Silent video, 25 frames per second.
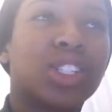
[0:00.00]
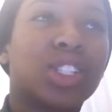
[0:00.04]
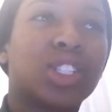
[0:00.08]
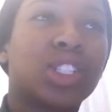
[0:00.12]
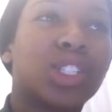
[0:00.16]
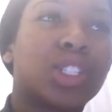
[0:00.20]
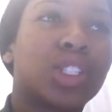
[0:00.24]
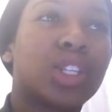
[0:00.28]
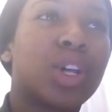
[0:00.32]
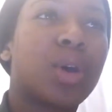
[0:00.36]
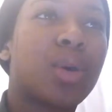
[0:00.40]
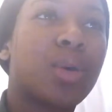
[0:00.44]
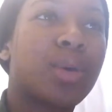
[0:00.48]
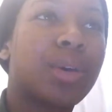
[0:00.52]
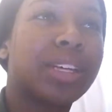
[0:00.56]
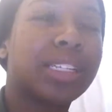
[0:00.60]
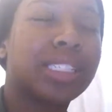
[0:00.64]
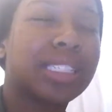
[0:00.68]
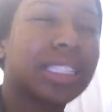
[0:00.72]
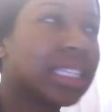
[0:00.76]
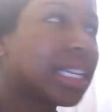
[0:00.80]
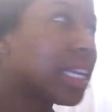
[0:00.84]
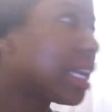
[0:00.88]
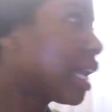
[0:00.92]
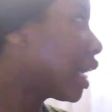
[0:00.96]
So
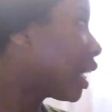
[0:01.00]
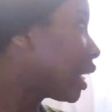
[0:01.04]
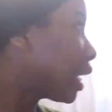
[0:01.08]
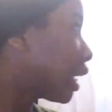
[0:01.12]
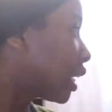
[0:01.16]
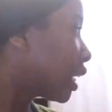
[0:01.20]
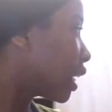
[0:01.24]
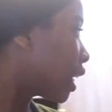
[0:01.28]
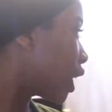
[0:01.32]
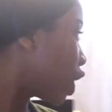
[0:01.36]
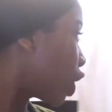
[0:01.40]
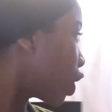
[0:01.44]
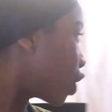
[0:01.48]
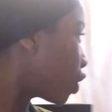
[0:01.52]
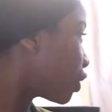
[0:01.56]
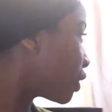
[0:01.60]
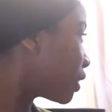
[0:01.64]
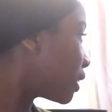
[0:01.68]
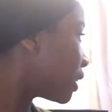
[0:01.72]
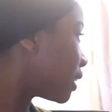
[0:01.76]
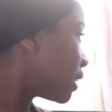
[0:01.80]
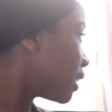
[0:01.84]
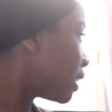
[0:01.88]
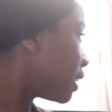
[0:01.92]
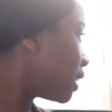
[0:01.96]
it's like
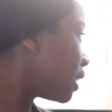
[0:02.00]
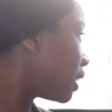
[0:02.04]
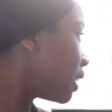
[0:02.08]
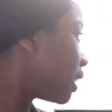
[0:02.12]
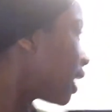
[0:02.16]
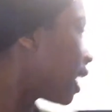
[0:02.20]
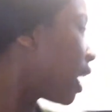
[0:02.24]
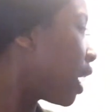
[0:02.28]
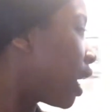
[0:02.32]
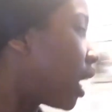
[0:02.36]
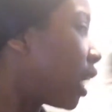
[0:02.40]
currently.